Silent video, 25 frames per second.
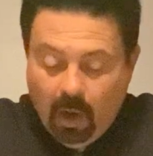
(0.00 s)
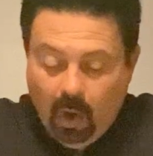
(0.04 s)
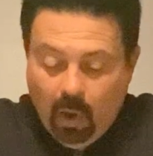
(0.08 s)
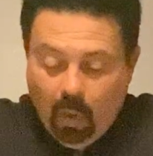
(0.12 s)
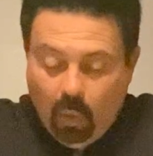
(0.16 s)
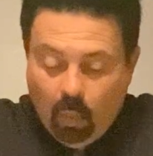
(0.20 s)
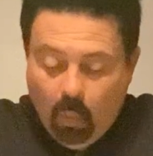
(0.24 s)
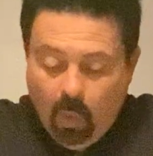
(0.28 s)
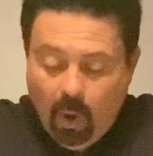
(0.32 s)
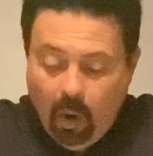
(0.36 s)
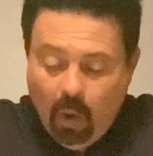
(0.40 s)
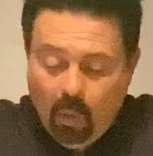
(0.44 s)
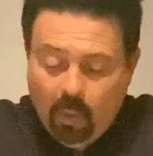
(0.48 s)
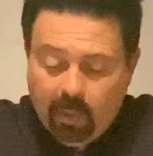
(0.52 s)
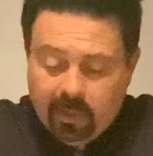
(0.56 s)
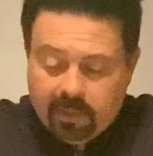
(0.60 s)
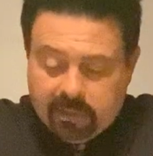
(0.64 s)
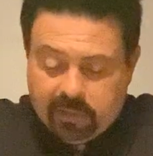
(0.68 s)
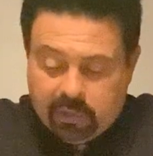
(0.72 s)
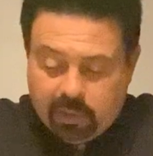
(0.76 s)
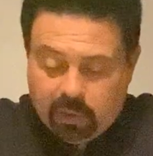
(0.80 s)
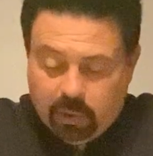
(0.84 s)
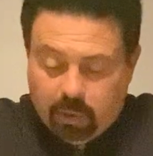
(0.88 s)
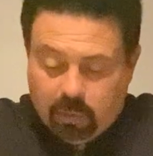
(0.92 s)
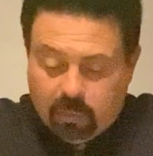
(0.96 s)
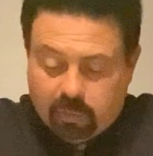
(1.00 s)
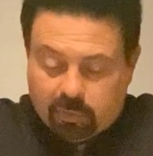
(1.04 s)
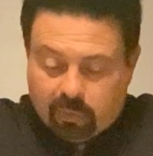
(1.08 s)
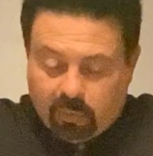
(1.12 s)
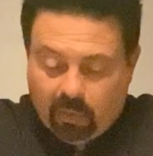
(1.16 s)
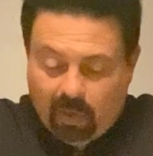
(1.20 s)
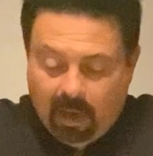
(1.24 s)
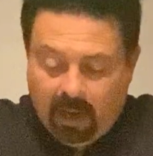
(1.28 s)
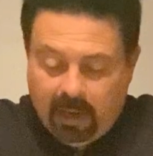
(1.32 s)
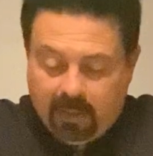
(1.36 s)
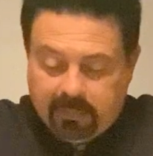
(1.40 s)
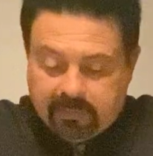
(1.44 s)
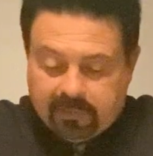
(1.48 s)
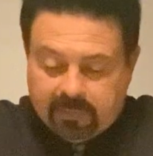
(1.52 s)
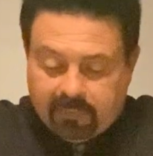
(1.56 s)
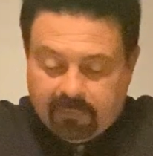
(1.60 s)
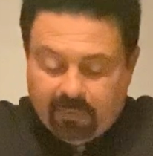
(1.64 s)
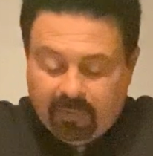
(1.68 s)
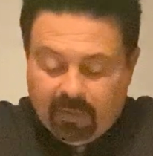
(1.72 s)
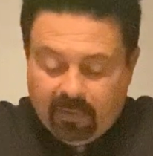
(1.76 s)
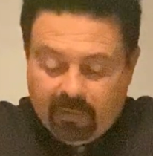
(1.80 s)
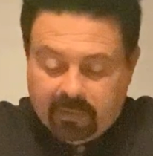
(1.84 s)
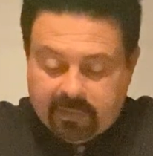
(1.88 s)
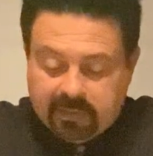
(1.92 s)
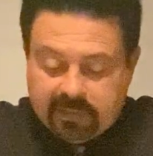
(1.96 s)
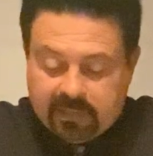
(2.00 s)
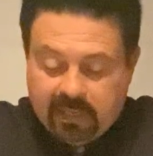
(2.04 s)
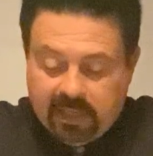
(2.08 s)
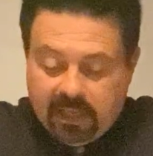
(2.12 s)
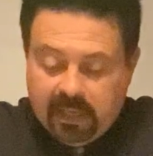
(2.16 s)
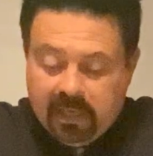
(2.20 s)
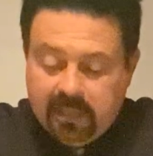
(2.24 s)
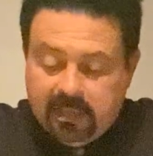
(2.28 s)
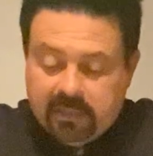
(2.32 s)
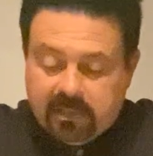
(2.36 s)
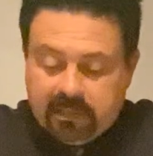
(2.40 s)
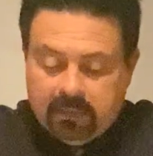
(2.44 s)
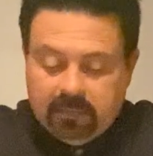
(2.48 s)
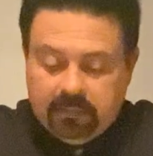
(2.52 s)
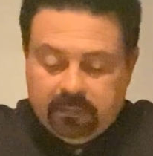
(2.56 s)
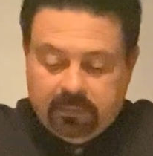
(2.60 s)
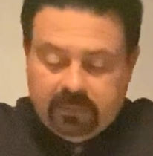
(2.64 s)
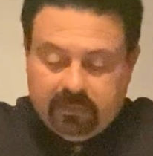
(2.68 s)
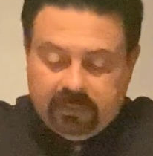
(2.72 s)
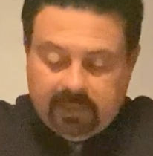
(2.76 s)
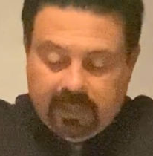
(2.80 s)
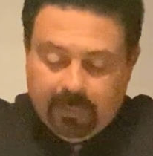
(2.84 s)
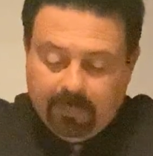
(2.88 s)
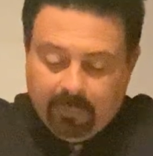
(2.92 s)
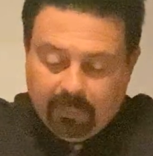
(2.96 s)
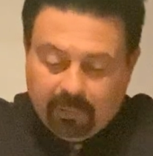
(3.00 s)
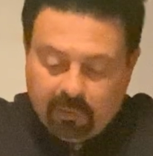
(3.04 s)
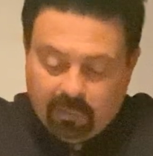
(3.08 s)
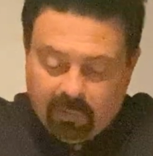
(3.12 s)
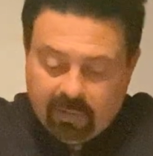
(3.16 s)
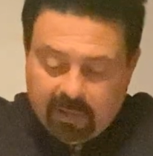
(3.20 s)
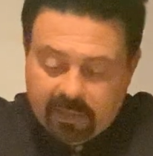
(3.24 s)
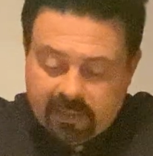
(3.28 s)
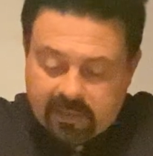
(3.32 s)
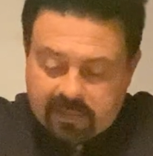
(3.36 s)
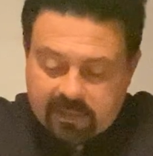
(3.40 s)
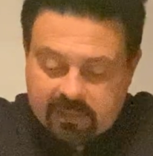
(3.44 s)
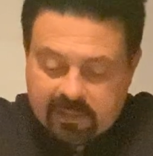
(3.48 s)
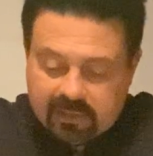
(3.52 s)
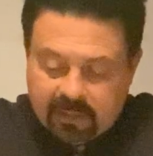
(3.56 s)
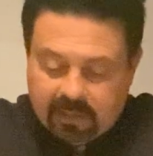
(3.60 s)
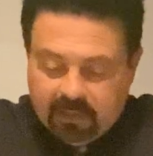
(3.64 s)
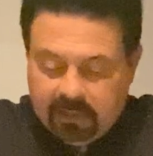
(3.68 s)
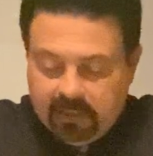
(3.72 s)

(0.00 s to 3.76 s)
Woe unto you, scribes and Pharisees, hypocrites!